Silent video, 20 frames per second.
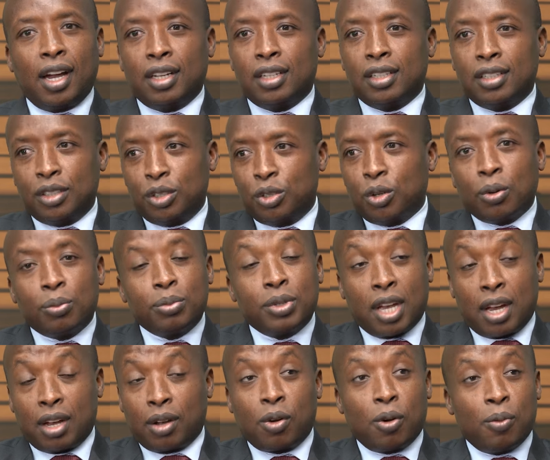And jobs
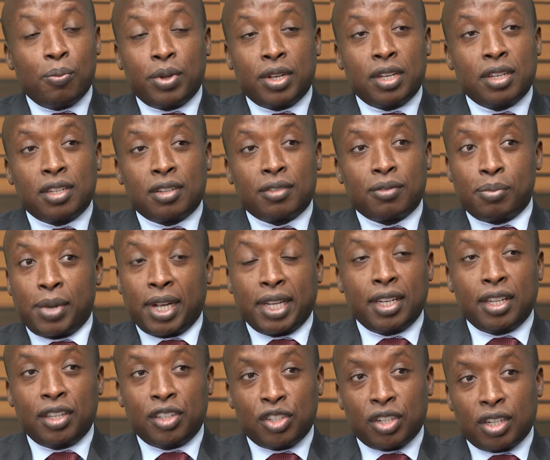are competitive by
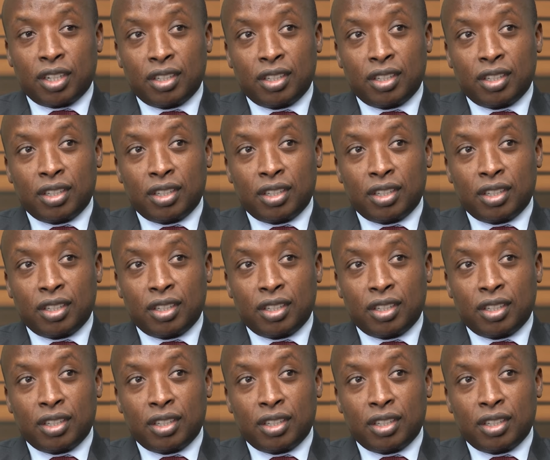nature.